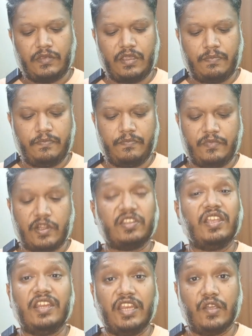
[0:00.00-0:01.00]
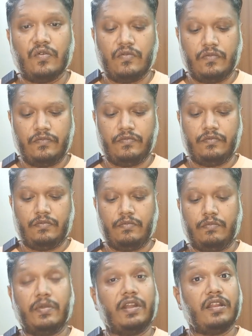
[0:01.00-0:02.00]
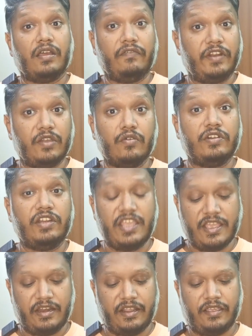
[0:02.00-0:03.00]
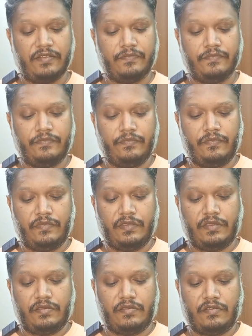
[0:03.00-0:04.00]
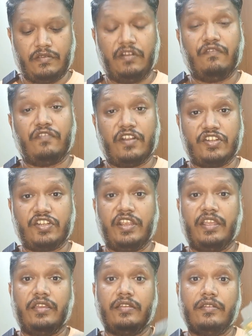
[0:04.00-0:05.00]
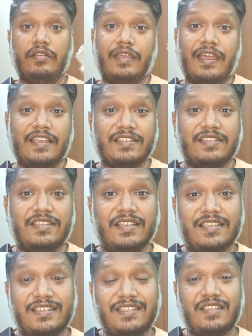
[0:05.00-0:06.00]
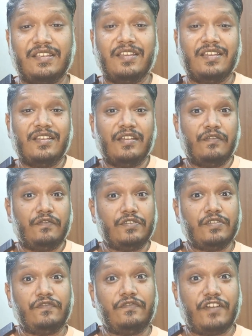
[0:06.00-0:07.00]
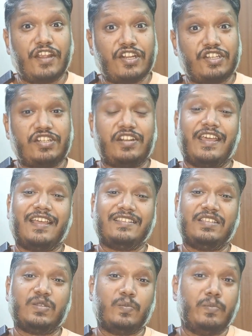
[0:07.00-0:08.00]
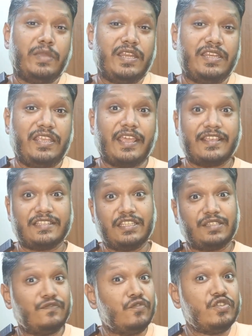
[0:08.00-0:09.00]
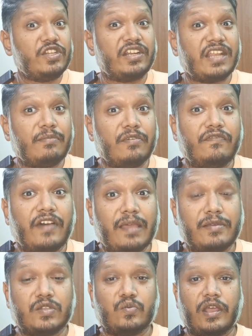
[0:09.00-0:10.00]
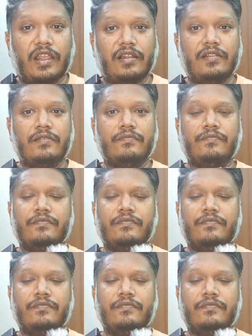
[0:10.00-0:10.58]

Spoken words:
yep, nothing new, but a very good DNA. Refreshing, has this fresh, has this minty, has this fuchsia type of vibe as well.